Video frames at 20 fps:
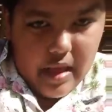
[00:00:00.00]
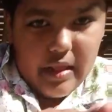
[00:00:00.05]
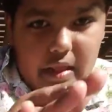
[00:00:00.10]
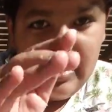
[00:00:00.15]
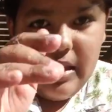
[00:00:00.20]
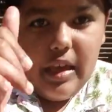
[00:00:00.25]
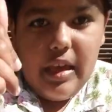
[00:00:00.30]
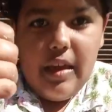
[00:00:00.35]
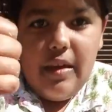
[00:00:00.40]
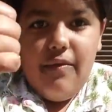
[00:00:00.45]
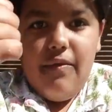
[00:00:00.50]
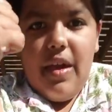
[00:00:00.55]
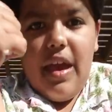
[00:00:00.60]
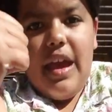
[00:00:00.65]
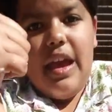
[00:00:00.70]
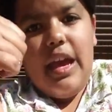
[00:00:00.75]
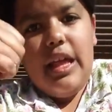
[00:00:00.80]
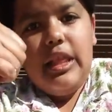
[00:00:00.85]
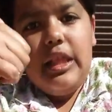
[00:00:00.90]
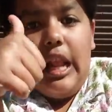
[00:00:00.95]
Leave
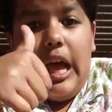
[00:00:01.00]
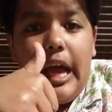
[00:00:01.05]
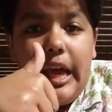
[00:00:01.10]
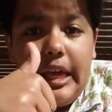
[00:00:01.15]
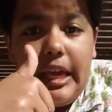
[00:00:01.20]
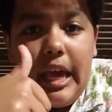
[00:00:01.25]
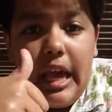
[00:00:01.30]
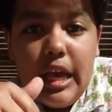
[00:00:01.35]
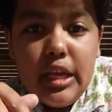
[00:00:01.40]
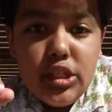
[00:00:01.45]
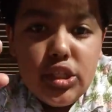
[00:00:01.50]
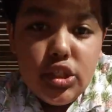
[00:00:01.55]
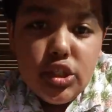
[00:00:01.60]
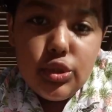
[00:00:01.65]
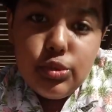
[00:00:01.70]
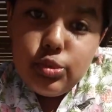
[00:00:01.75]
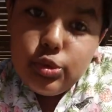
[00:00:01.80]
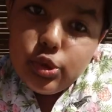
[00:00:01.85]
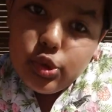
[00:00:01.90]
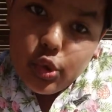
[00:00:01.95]
a like and
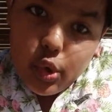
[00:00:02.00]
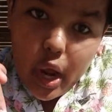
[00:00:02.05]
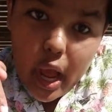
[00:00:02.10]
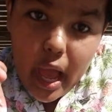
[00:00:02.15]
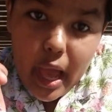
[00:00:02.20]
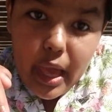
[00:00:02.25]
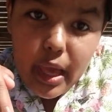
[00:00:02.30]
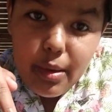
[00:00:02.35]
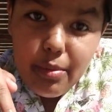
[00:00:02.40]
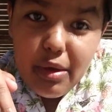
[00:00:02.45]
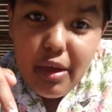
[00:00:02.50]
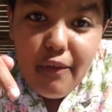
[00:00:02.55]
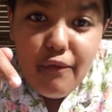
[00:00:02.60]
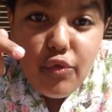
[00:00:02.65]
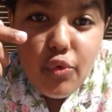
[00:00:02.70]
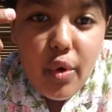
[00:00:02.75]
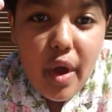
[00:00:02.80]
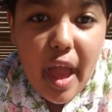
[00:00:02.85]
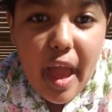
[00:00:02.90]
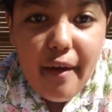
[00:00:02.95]
subscribe if
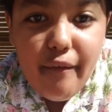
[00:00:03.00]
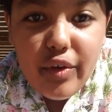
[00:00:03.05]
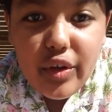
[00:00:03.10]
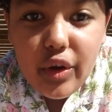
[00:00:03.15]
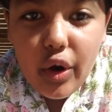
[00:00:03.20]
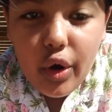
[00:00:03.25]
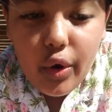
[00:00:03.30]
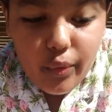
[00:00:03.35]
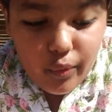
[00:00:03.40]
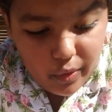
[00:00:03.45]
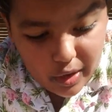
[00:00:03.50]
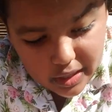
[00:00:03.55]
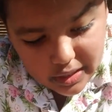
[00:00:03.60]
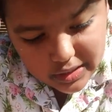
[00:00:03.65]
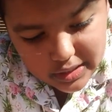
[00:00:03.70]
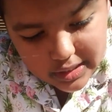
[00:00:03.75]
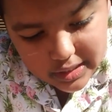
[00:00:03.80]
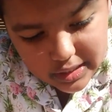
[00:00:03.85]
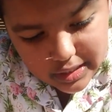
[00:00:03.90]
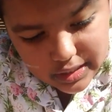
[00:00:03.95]
you haven't
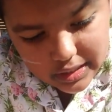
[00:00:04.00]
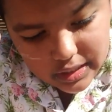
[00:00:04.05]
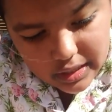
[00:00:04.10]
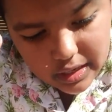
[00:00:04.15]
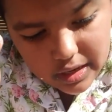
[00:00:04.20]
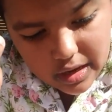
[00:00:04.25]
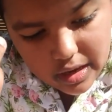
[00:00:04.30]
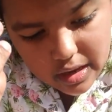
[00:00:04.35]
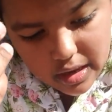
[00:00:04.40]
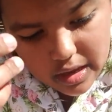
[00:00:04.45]
already.